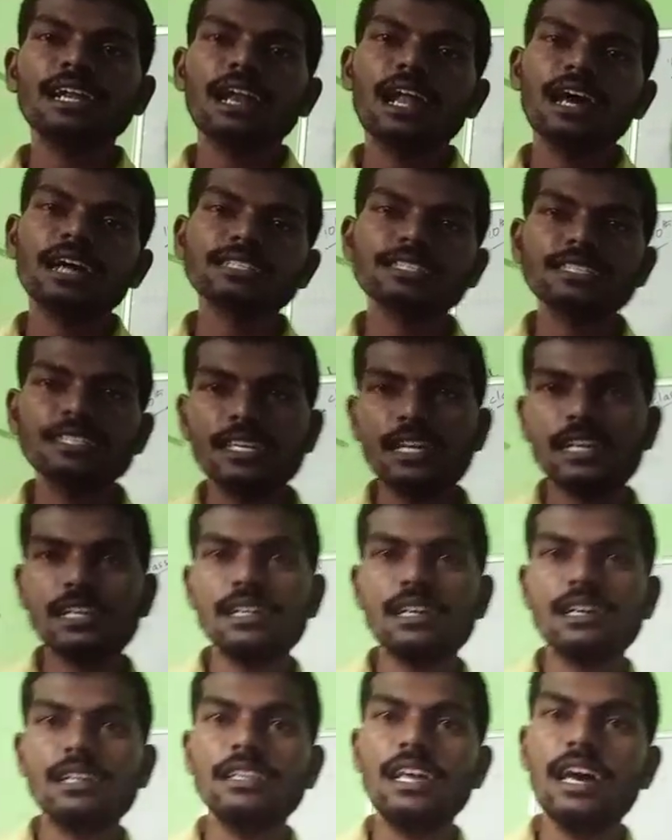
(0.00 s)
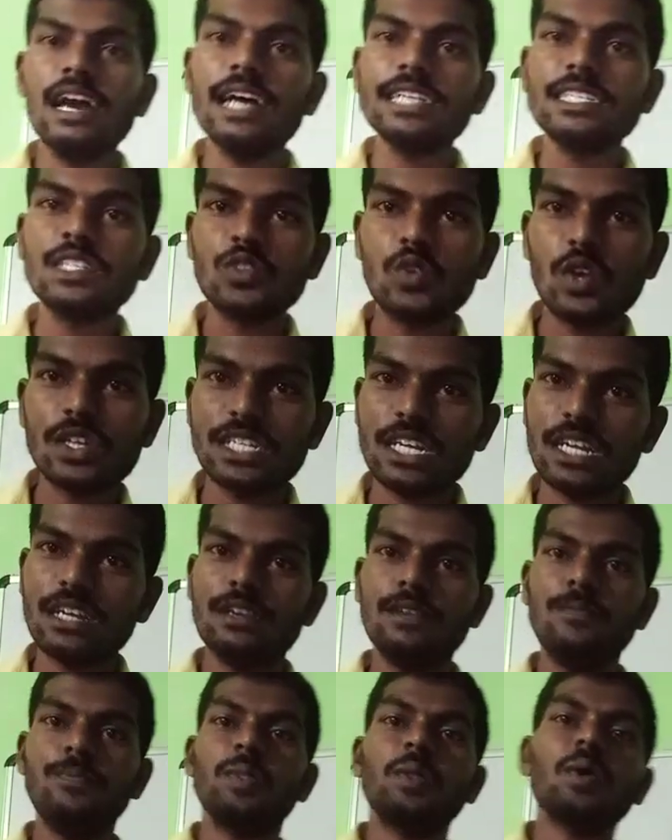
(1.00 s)
in last year, they asked
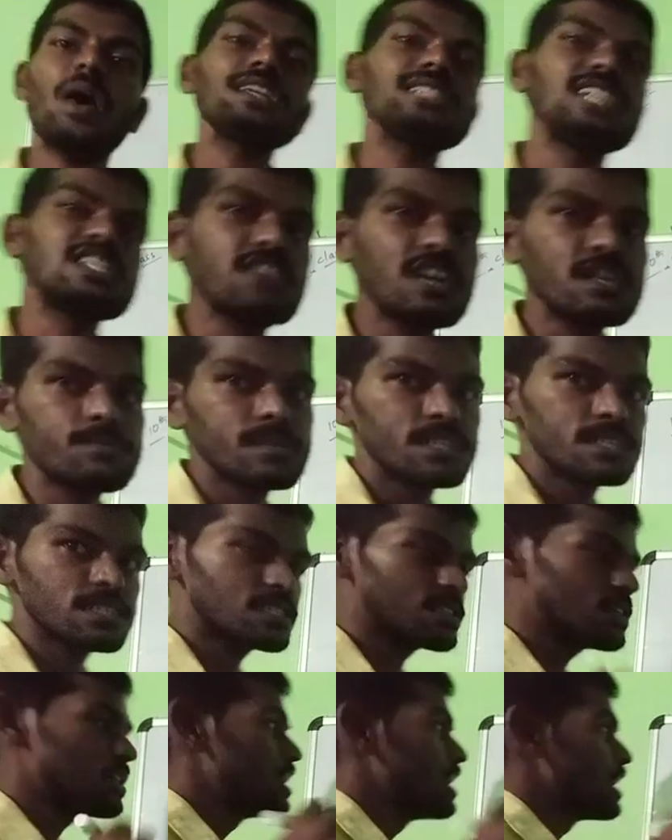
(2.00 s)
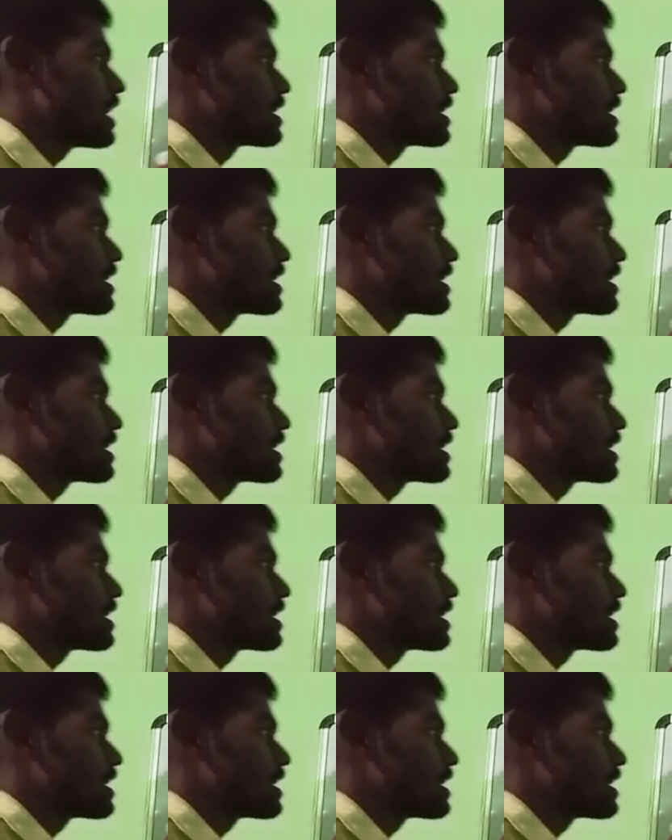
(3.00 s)
question. That one means,